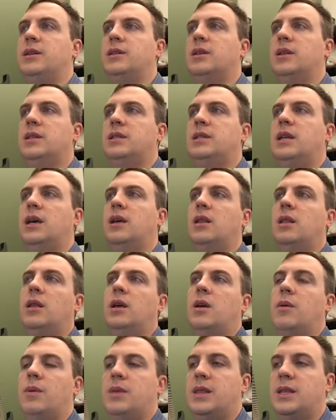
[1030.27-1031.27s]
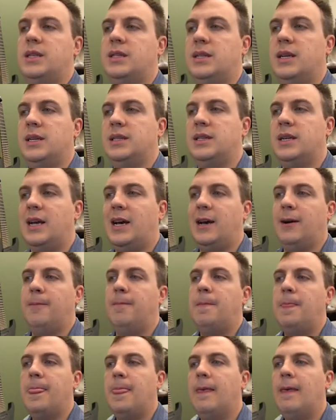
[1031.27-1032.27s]
So let's take a look at what this does now.
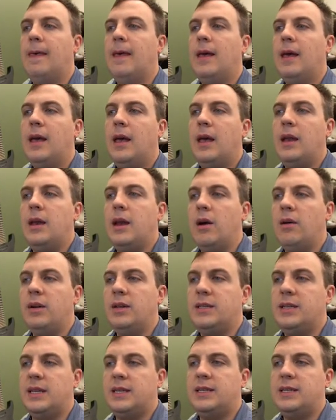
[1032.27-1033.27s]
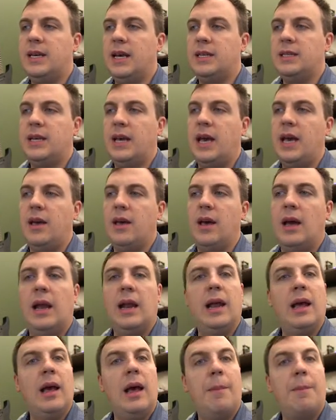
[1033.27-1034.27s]
And notice it says, hey,
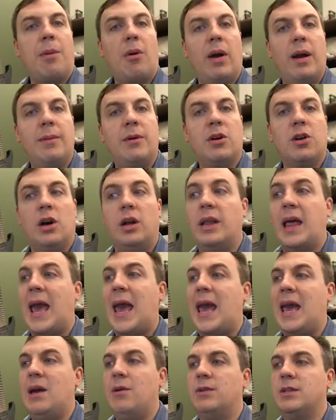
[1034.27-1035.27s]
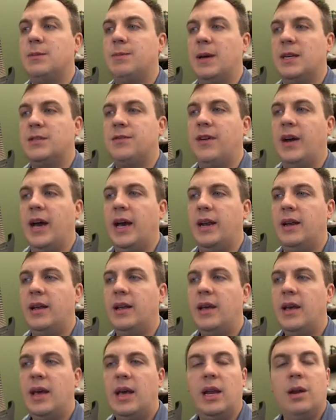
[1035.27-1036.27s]
a, a, parameter called a was specified
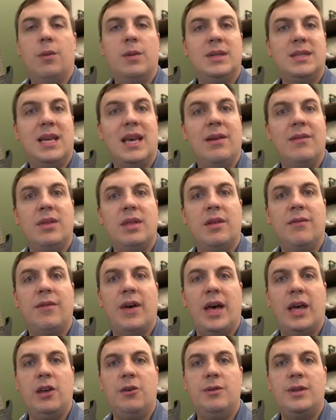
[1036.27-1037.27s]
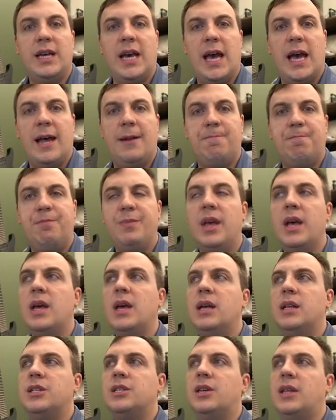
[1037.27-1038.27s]
and it was given the value 10.
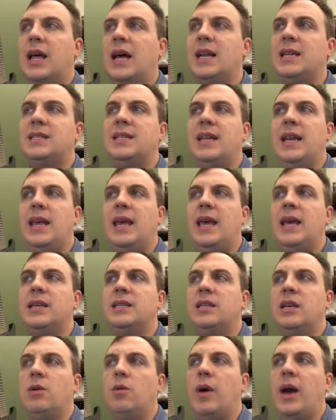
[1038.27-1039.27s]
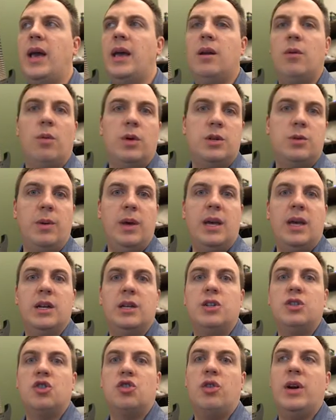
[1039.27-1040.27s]
And so that is an easy way in which we
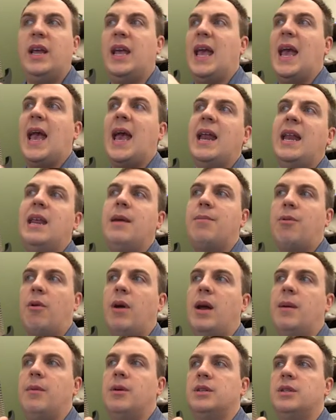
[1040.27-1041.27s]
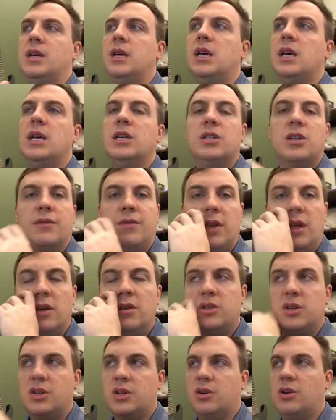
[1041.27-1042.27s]
could treat any parameters. So if the
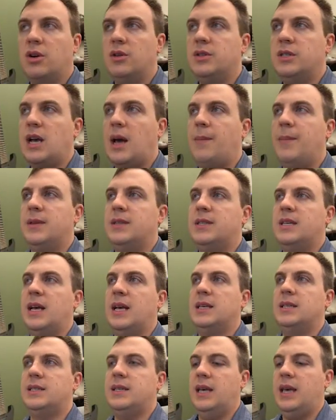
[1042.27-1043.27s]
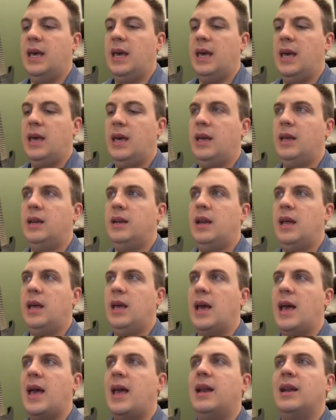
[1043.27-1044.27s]
user screws up and says
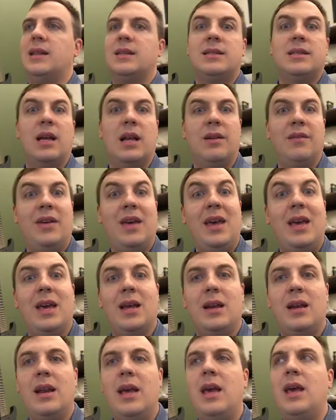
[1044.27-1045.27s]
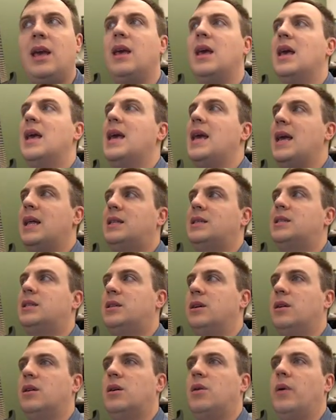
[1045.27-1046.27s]
EDN instead of END, it's
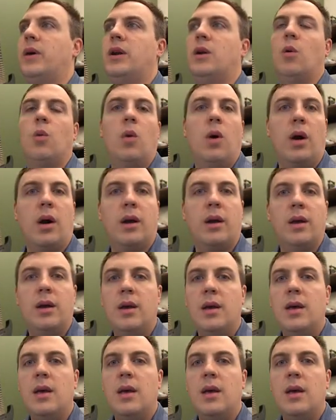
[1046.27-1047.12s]
still going to work.